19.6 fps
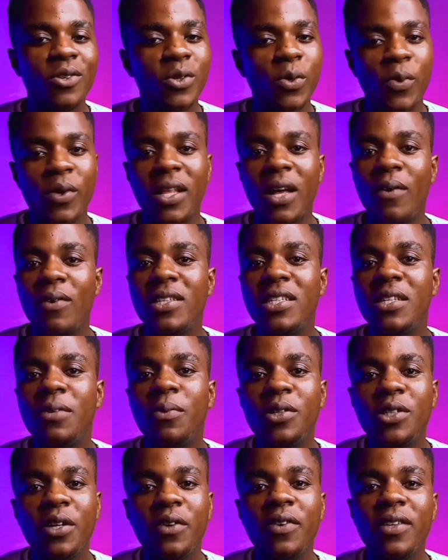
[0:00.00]
So without
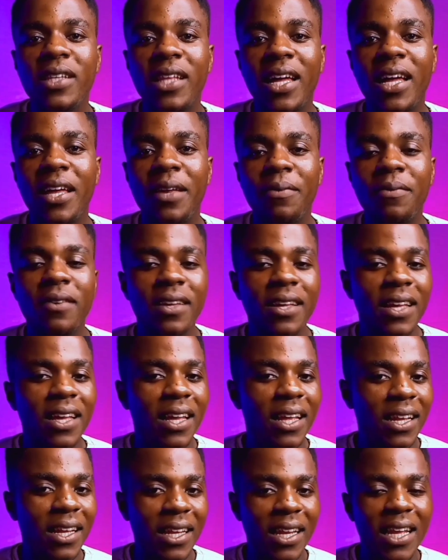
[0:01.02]
wasting much of your time,
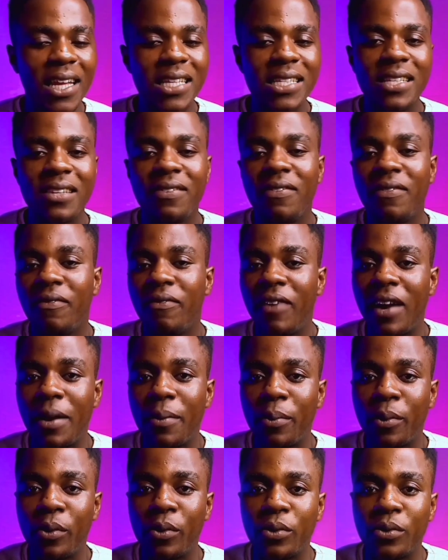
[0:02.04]
let's vibe